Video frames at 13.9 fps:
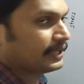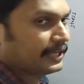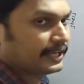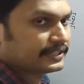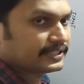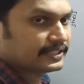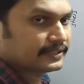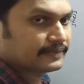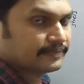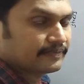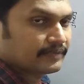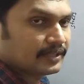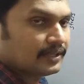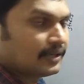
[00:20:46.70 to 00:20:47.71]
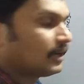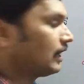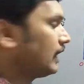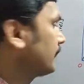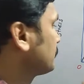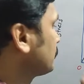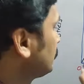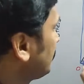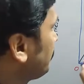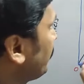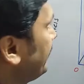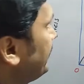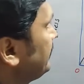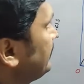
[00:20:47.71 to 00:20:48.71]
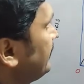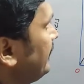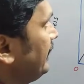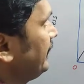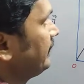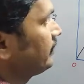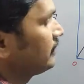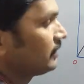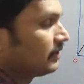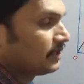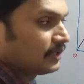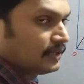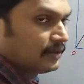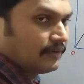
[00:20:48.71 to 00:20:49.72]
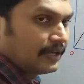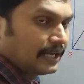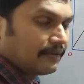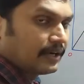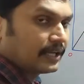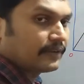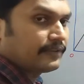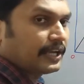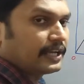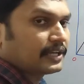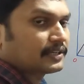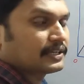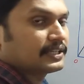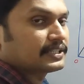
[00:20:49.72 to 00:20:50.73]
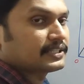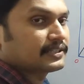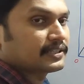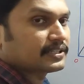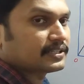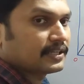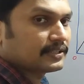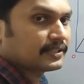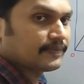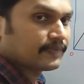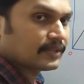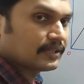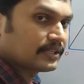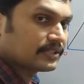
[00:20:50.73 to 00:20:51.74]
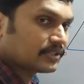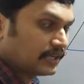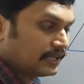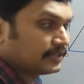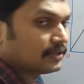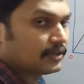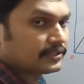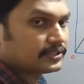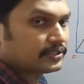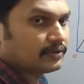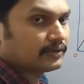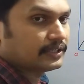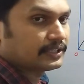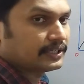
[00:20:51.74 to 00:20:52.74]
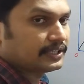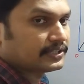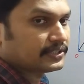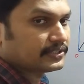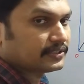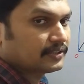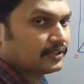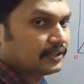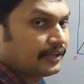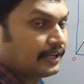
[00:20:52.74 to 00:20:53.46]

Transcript: y-axis, up to the point A, whenever we are increasing the stress, the strain also increases.